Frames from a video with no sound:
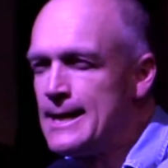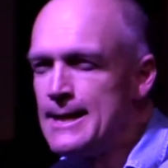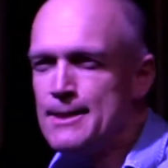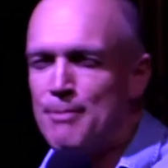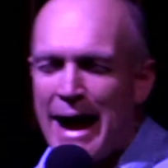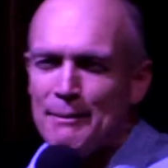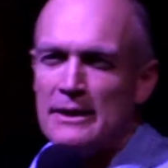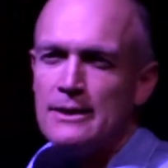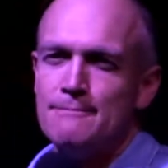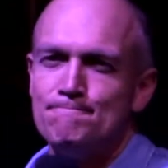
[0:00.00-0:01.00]
the
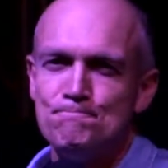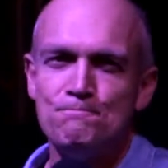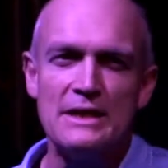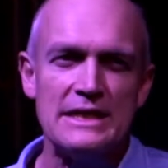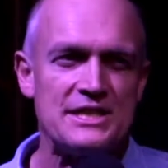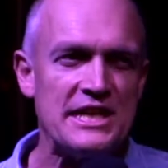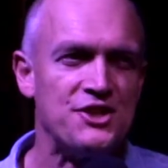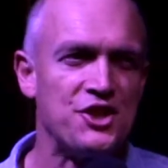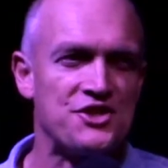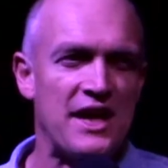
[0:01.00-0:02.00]
Bible
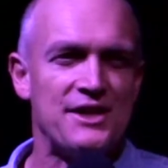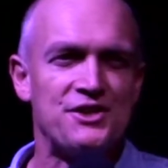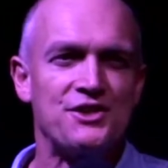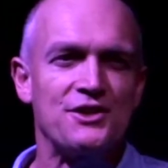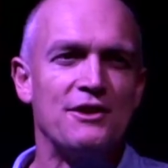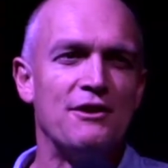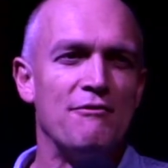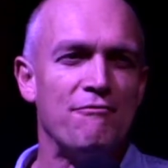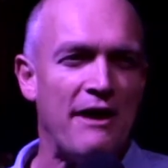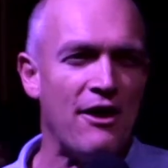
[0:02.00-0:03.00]
teaches us
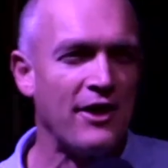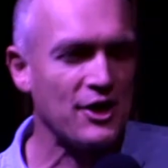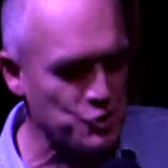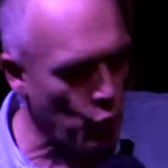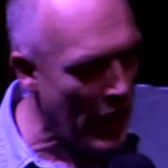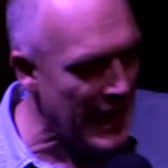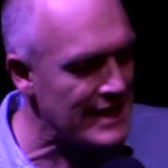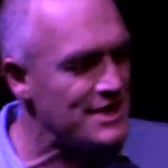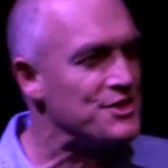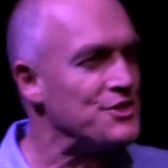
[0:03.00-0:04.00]
various
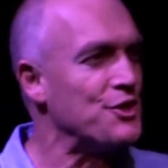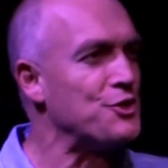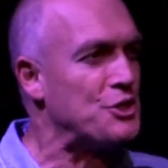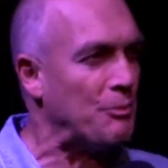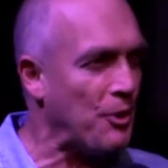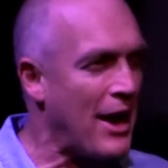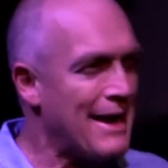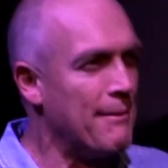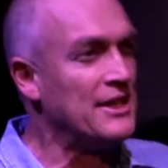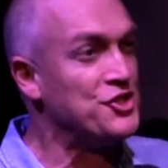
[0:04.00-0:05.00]
ways to pray.
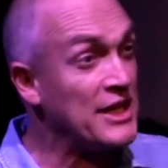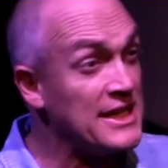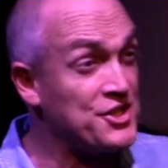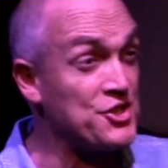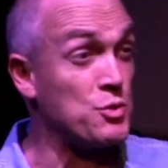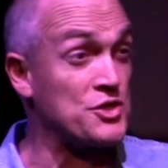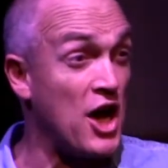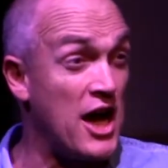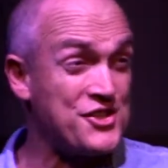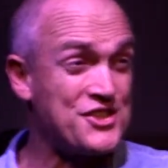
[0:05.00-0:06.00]
I mean, Jesus was
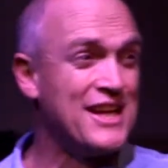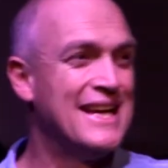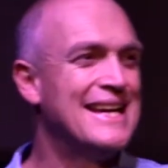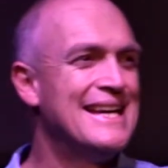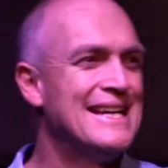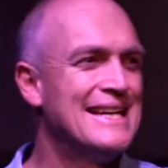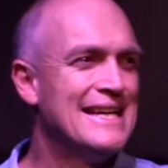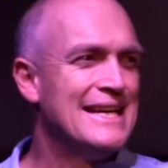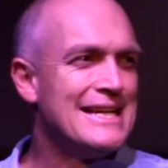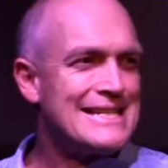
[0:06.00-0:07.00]
asked,
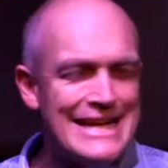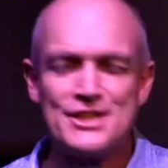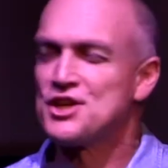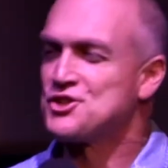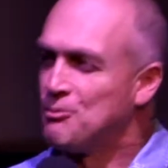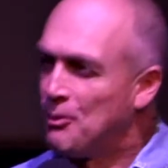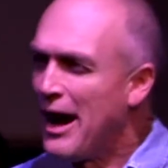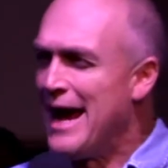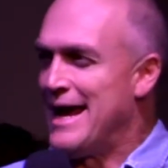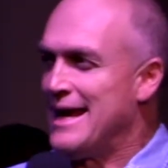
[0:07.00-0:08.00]
teach us to
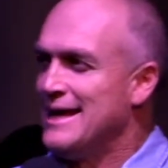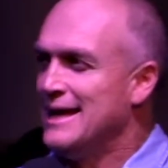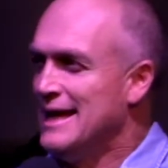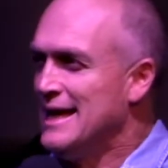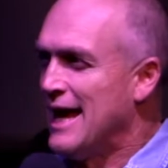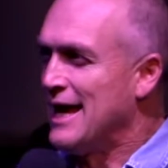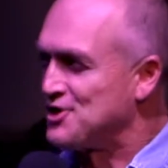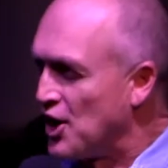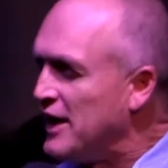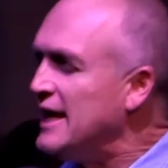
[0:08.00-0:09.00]
pray. And
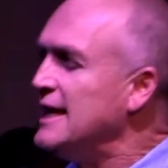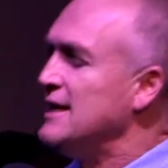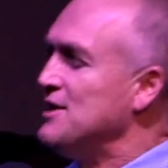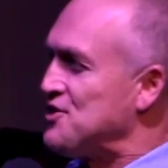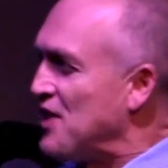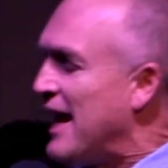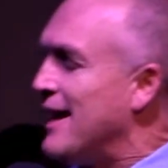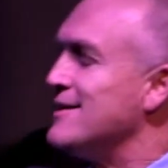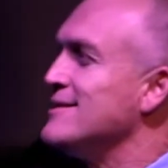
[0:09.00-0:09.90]
so he said,